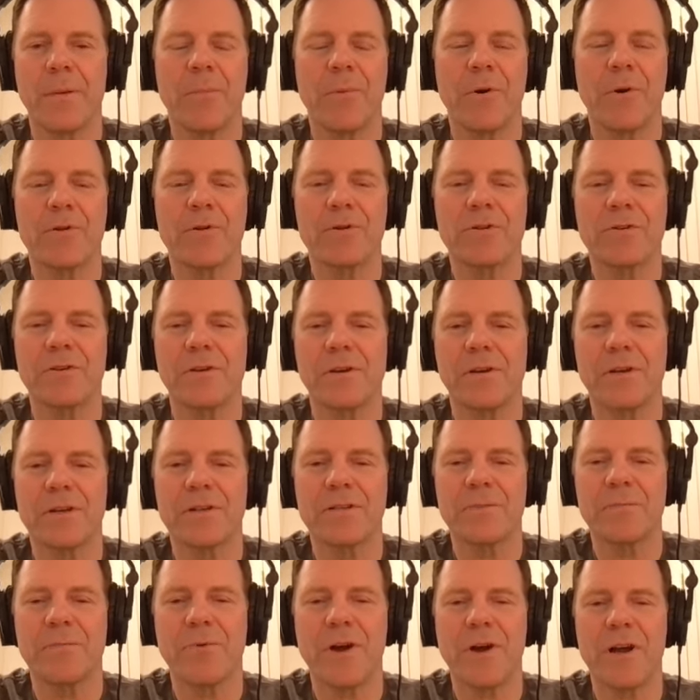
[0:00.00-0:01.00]
personal
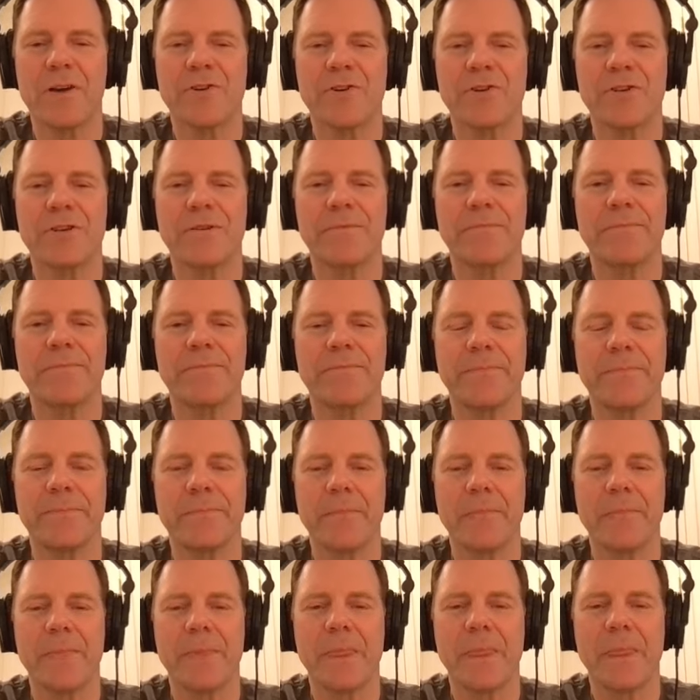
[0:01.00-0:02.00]
expression,
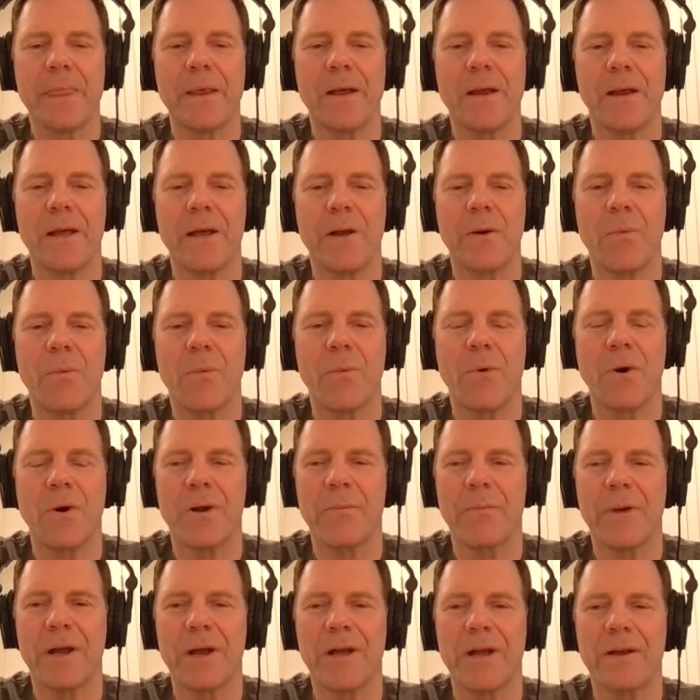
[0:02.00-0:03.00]
like what
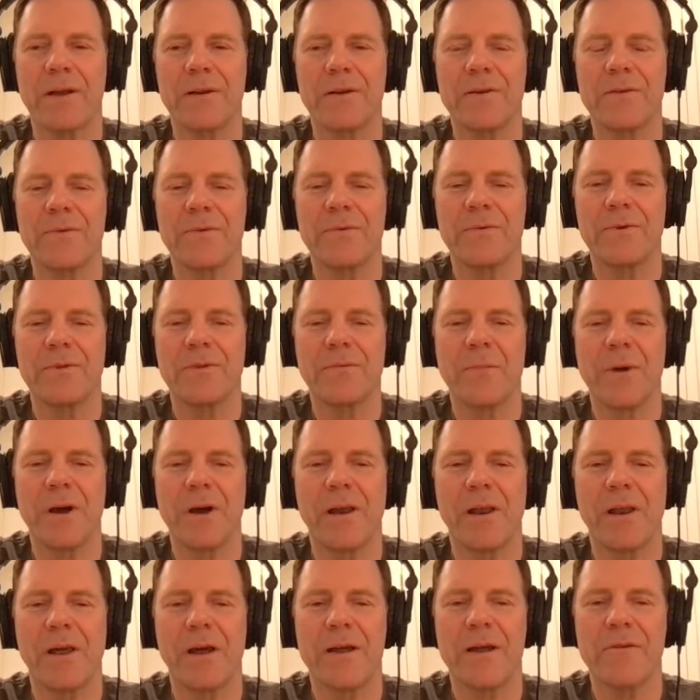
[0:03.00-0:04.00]
am I going to do with my
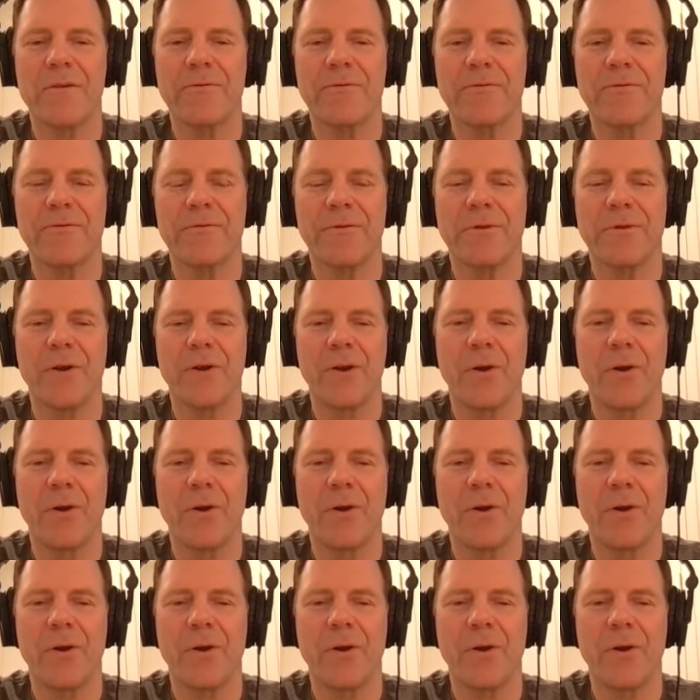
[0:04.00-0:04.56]
life?